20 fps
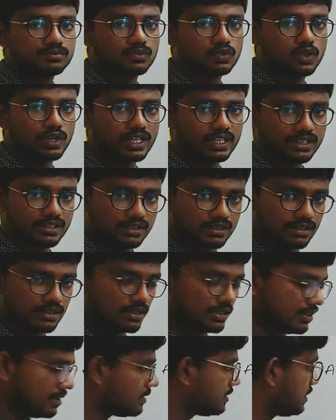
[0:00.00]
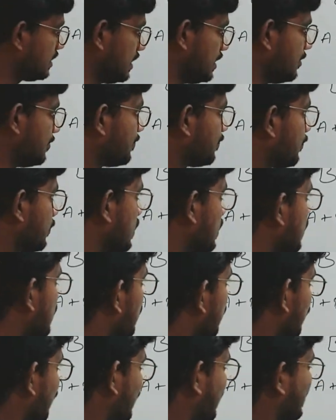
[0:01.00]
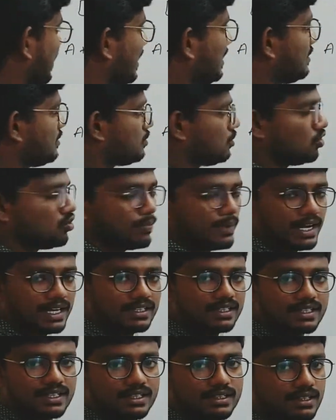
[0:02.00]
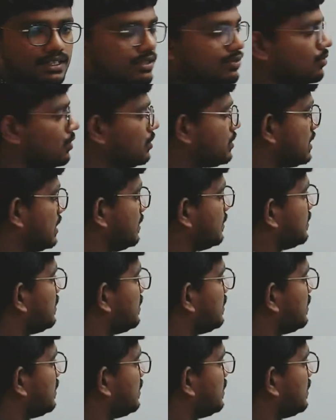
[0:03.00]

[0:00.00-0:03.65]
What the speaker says: Okay, see, there is no magic in this question.